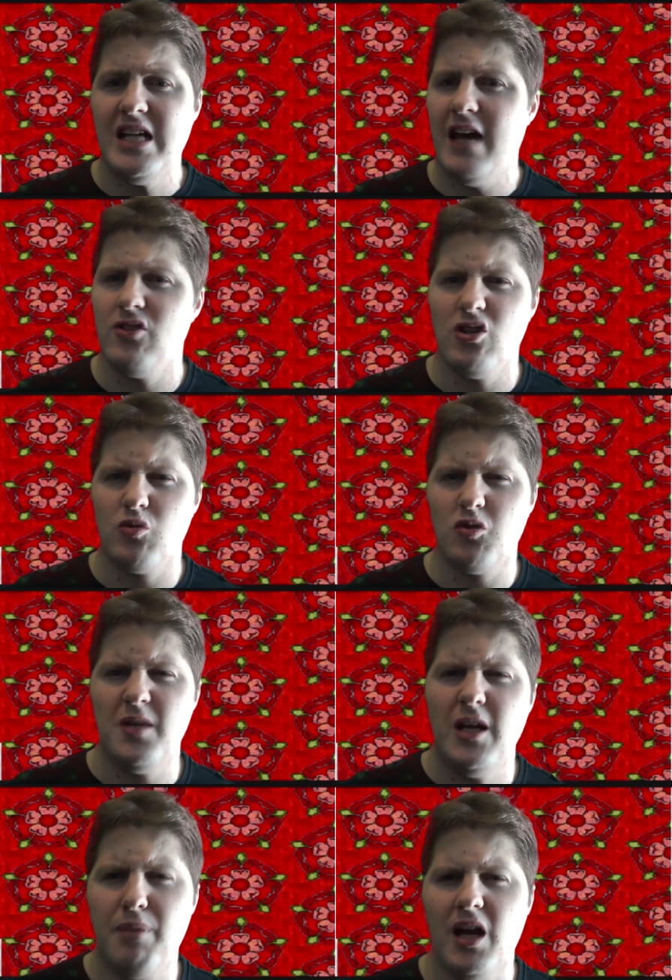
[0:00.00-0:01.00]
and evidence was
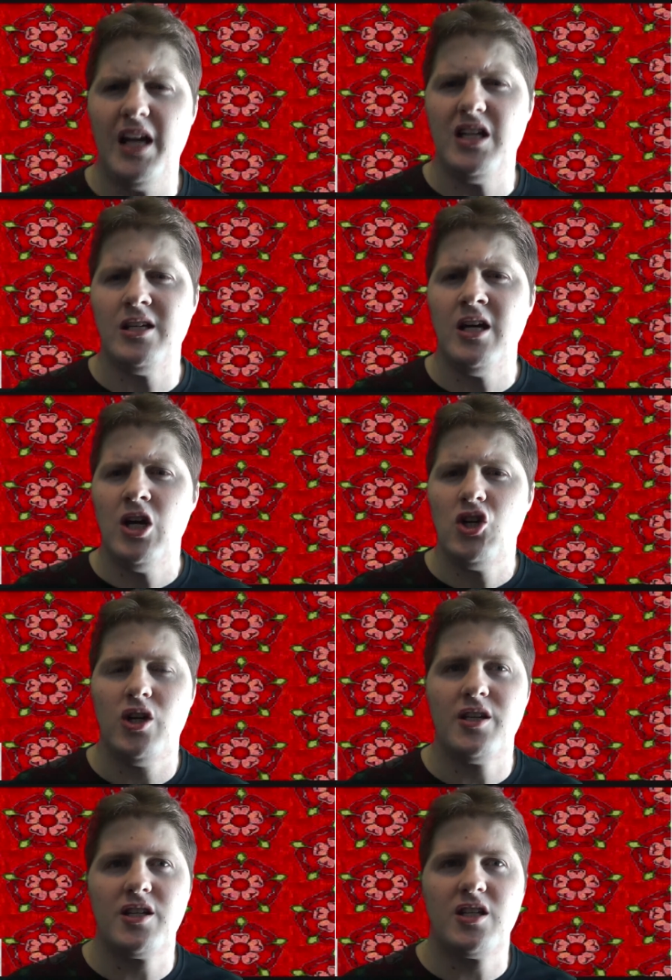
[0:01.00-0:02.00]
manipulated
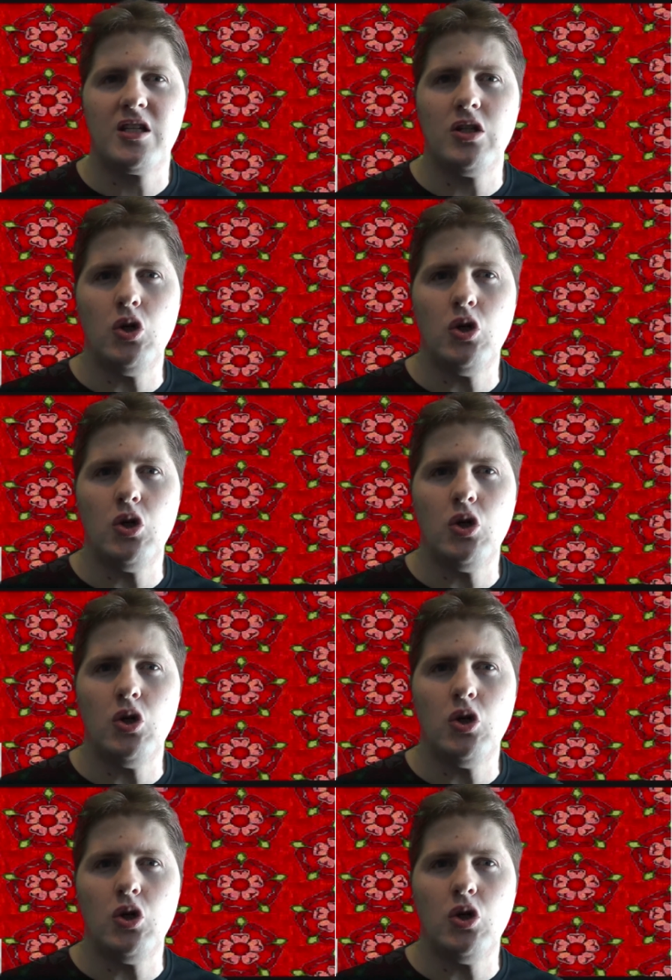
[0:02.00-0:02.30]
just